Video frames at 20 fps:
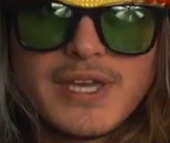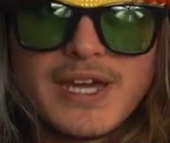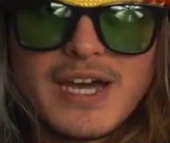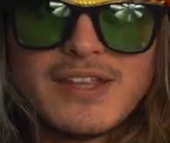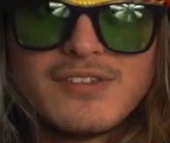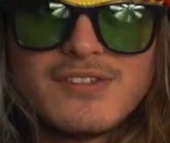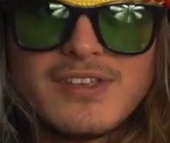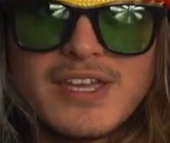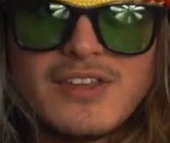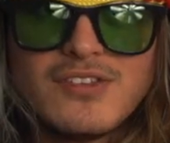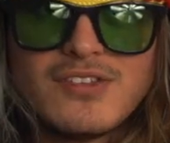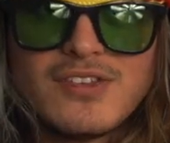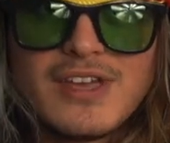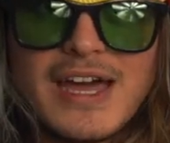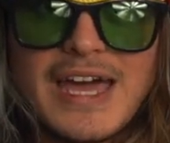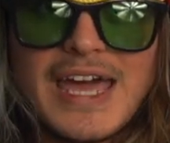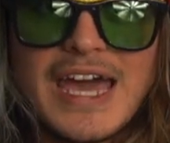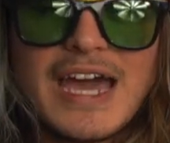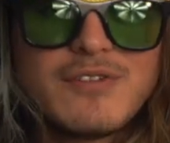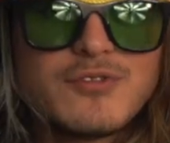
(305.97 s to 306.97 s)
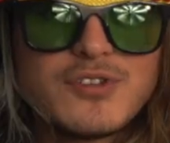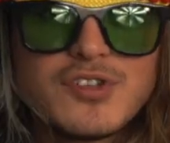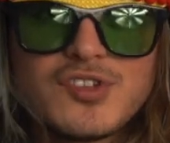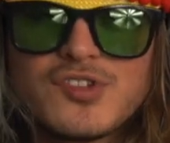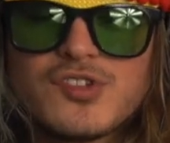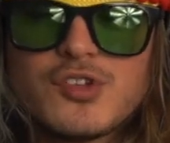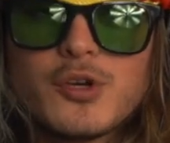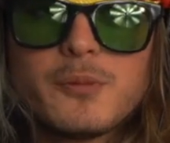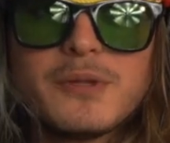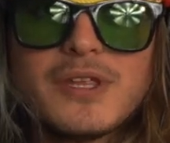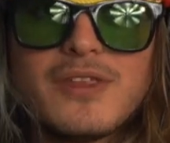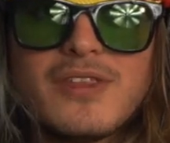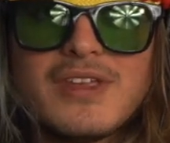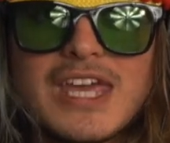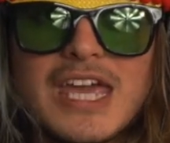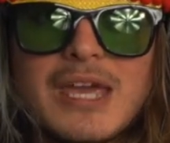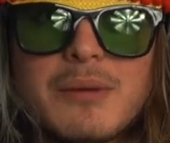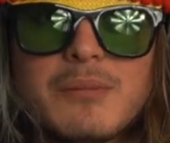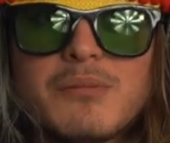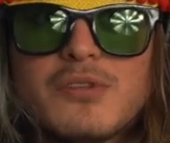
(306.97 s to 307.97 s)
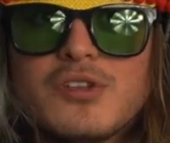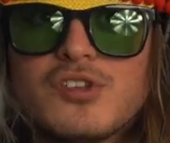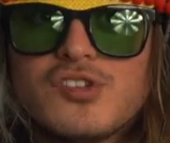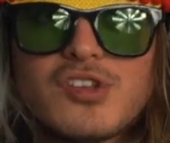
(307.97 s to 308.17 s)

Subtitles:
content, I have to still play the game.